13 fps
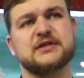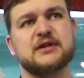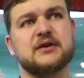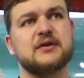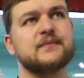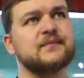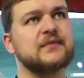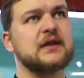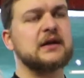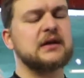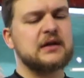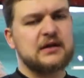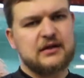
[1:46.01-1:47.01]
so
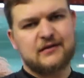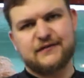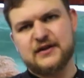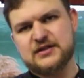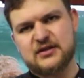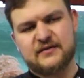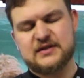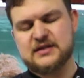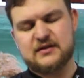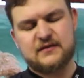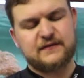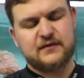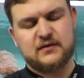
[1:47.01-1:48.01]
the fins
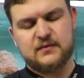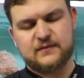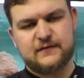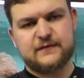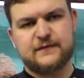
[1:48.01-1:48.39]
obviously for